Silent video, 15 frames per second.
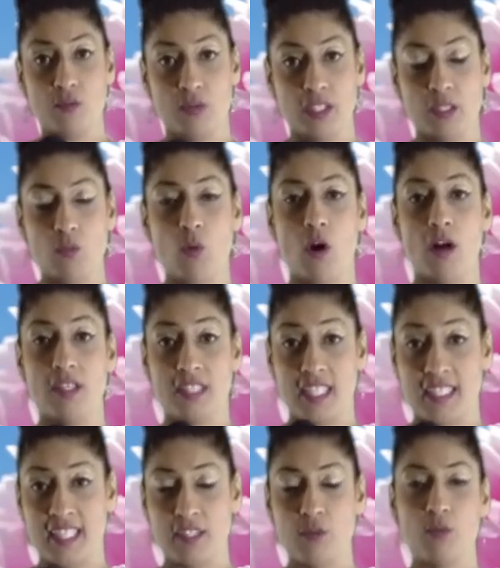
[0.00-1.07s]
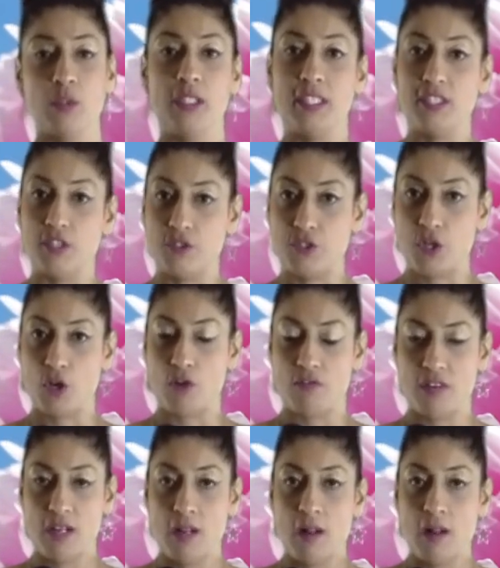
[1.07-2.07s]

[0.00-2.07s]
really want and that you really deserve.